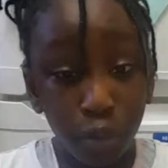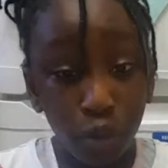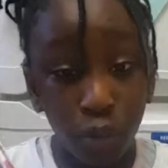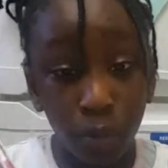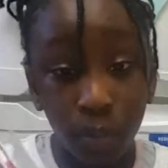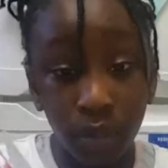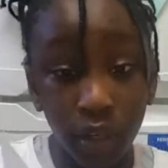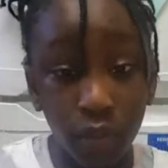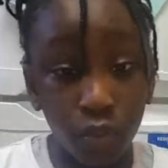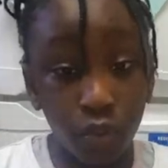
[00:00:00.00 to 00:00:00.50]

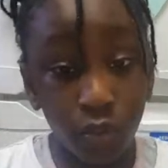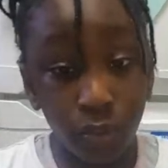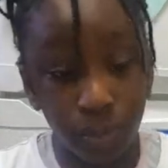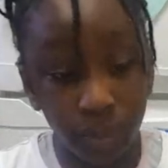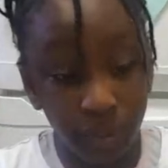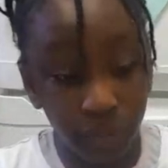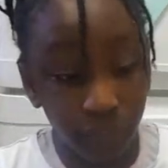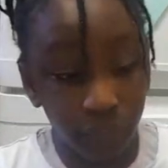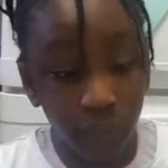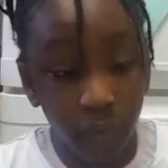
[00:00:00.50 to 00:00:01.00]
probably would
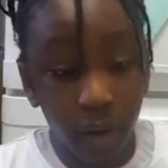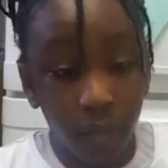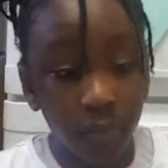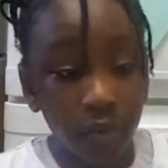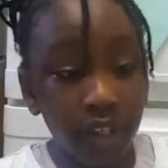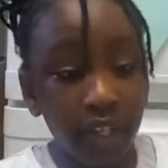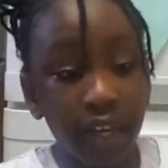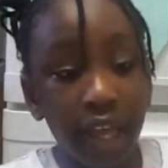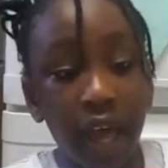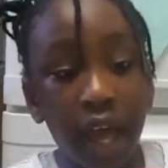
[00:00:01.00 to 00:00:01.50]
be
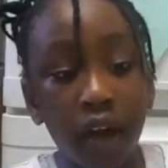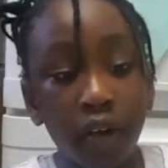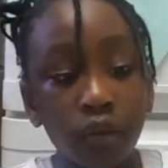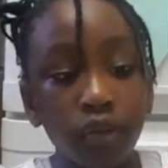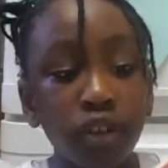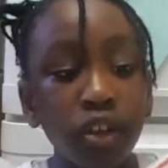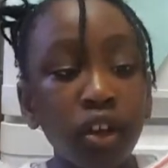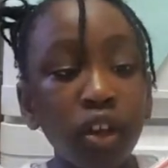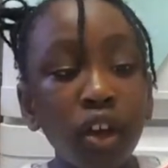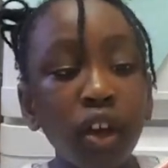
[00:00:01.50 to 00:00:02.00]
very
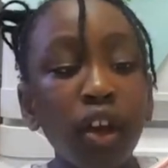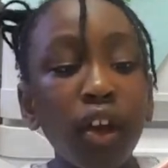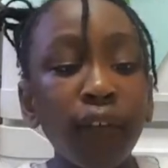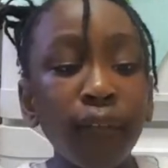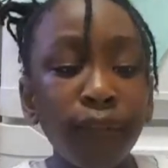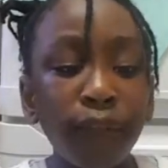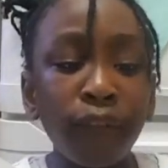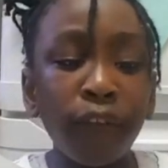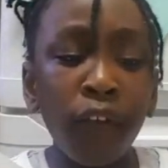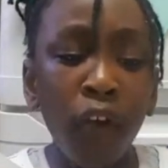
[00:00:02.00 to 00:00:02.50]
loud.
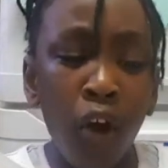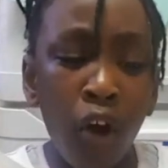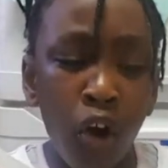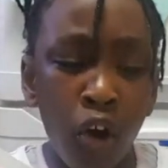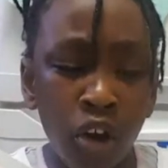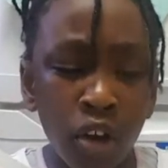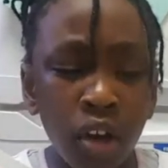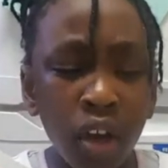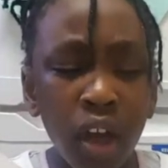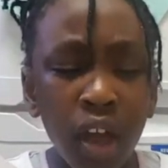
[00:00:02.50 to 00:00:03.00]

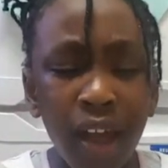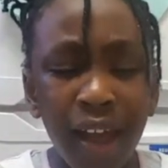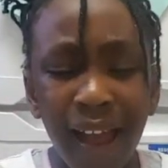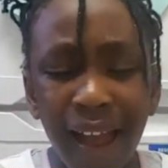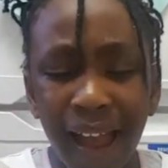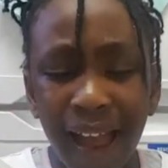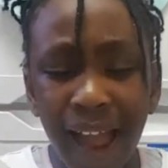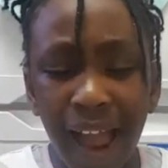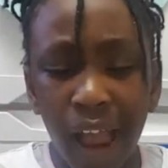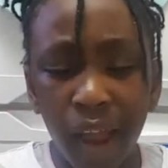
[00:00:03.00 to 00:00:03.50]
Frog,
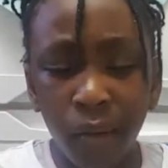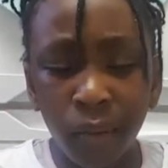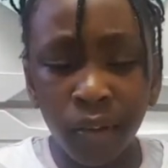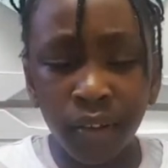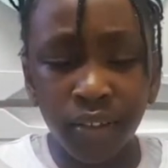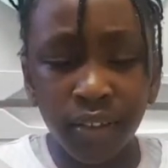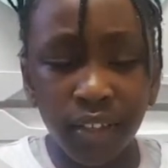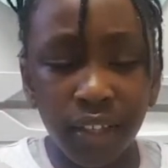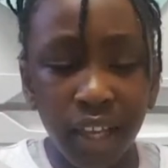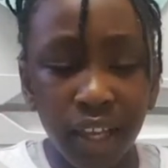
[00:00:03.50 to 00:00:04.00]
I
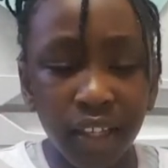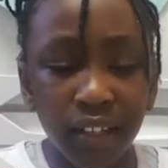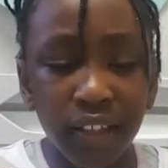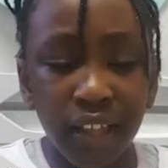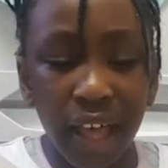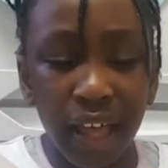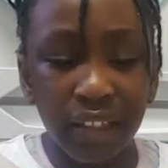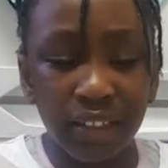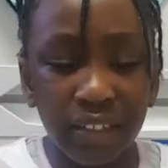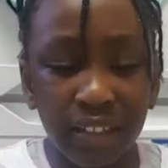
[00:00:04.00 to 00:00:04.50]
would say
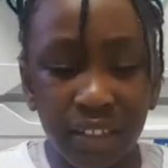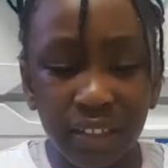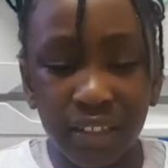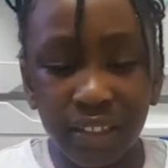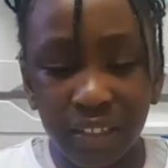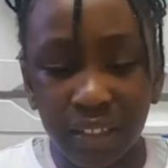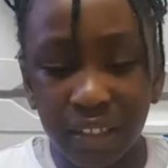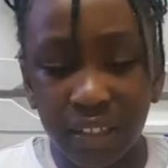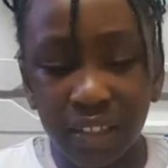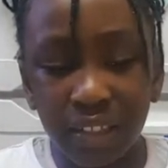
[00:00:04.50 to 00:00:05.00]
that
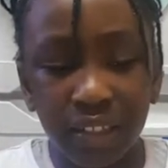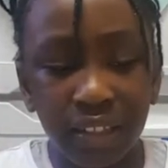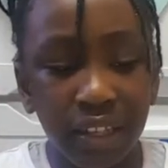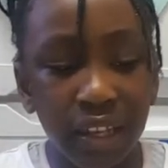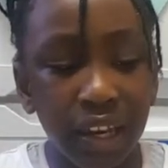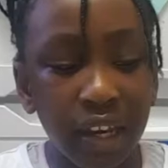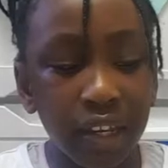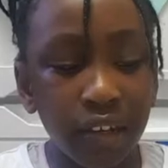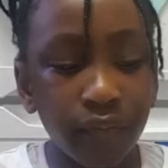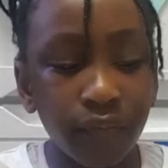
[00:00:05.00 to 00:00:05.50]
this is
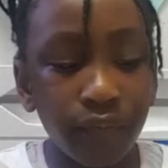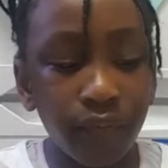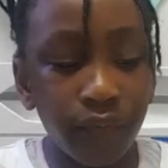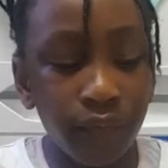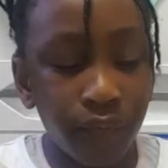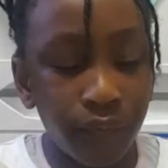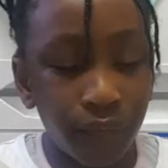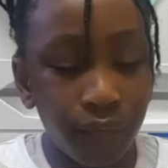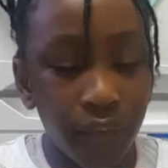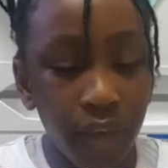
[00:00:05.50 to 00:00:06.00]
a
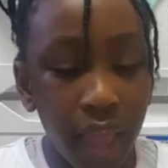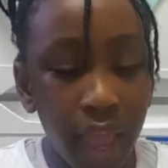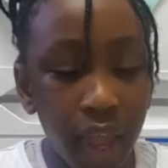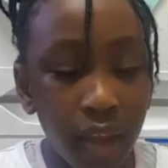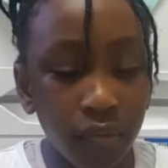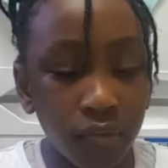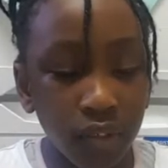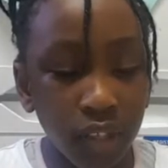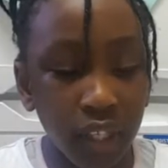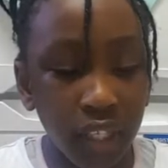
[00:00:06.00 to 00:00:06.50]

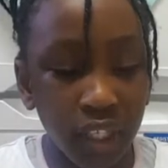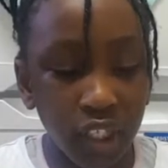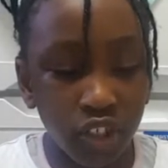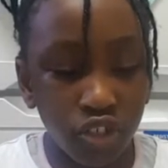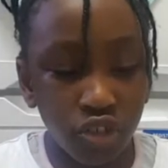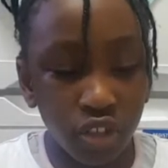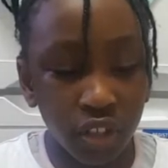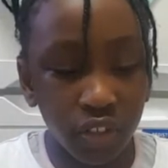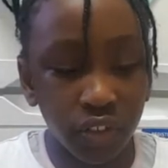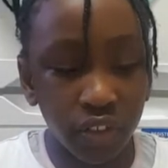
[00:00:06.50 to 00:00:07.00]
very
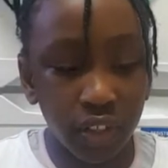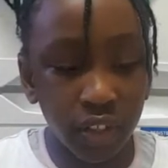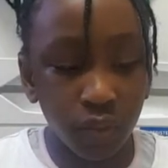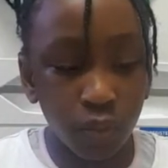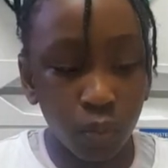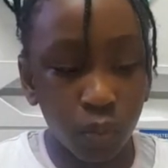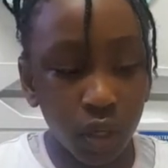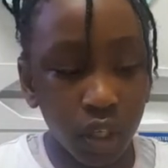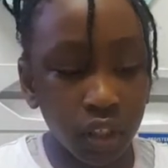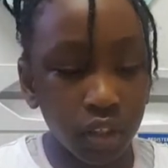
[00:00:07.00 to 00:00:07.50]

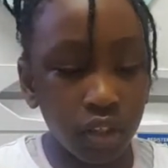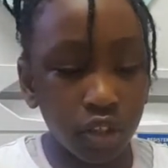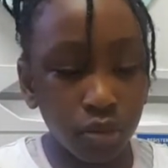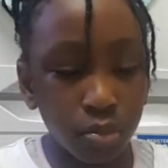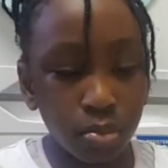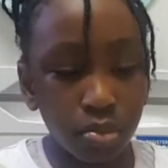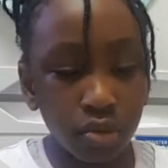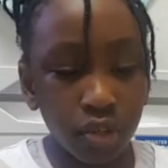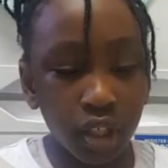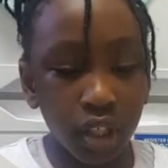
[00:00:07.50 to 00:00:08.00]
interesting way to
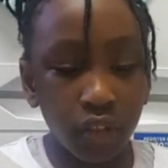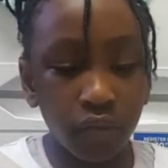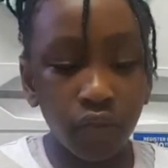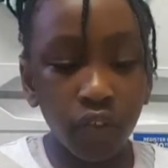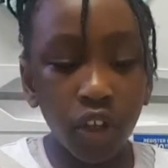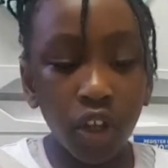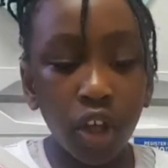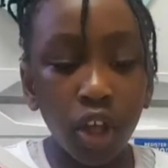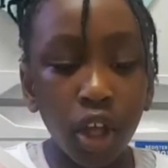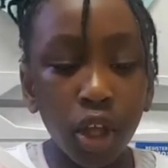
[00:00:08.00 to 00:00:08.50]
breathe,
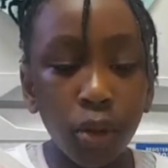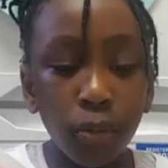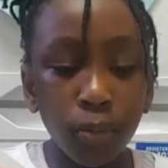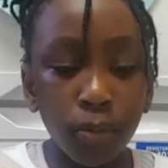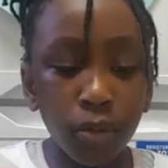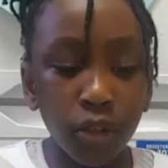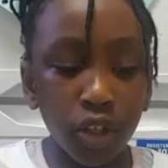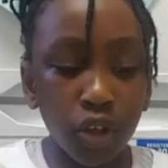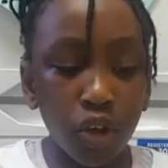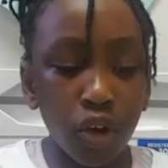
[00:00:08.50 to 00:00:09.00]

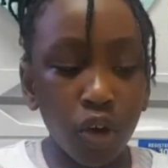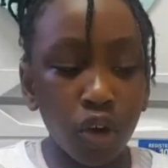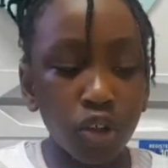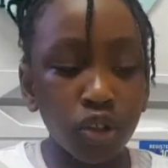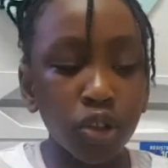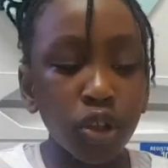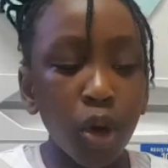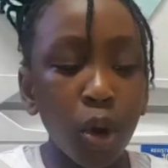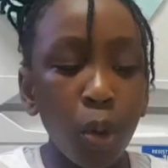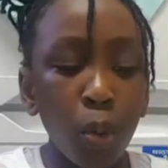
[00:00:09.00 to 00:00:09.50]

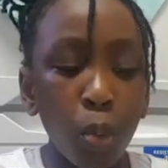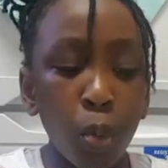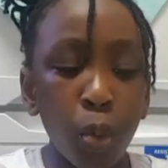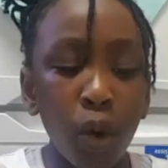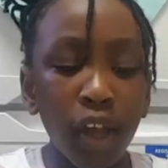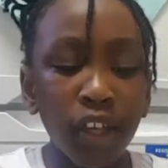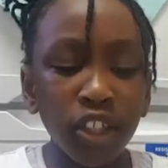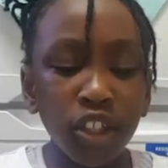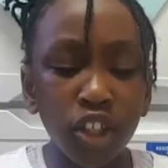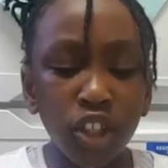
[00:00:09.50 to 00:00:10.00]
because
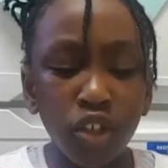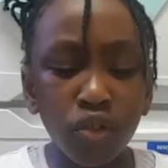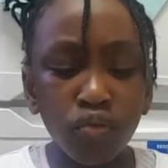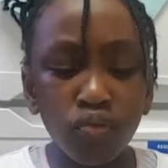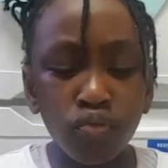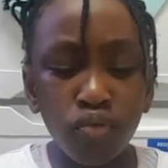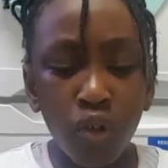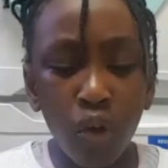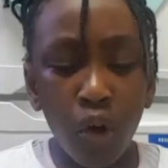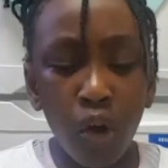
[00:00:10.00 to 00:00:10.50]
when
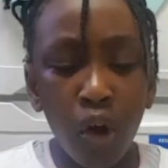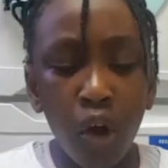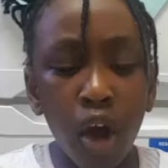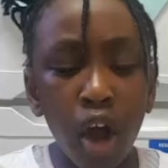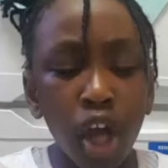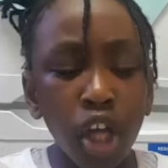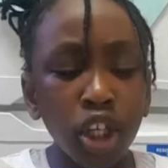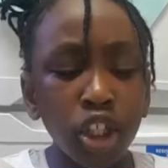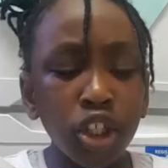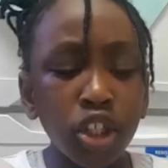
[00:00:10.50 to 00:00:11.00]
you
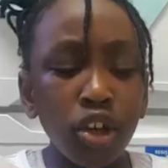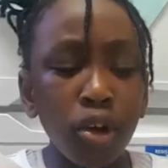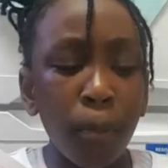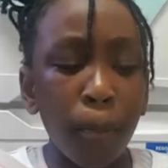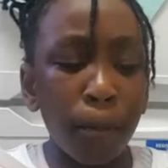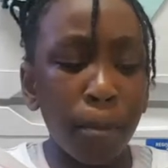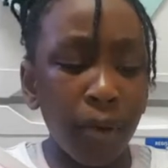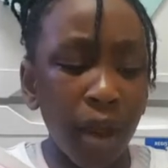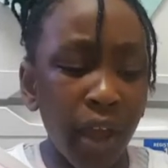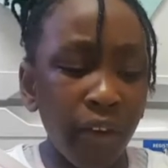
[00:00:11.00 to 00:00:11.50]
roar your
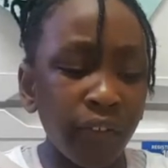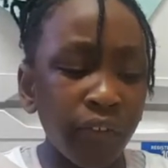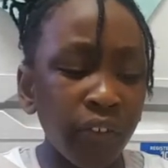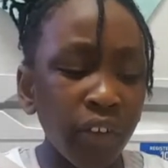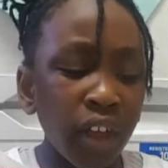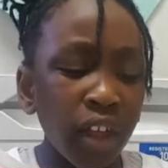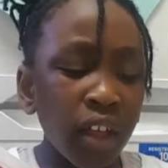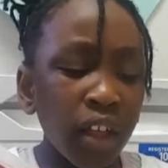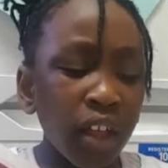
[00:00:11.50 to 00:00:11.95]
breath